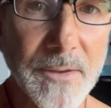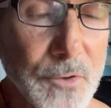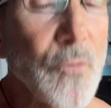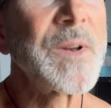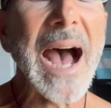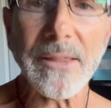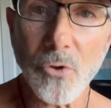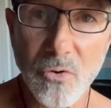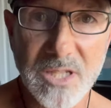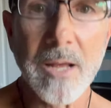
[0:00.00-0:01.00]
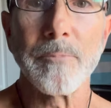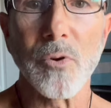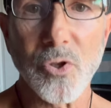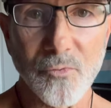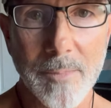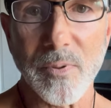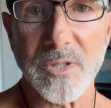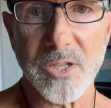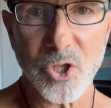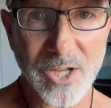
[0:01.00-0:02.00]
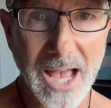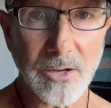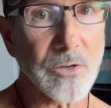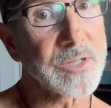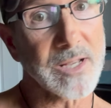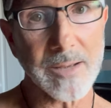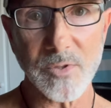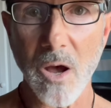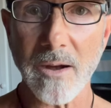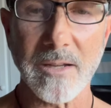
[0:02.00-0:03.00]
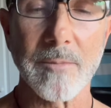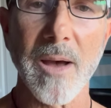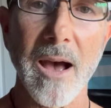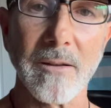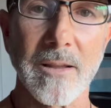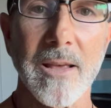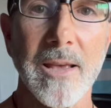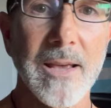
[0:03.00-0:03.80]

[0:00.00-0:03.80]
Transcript: If you've got those dimples, ripples, and shadows that I'm talking about,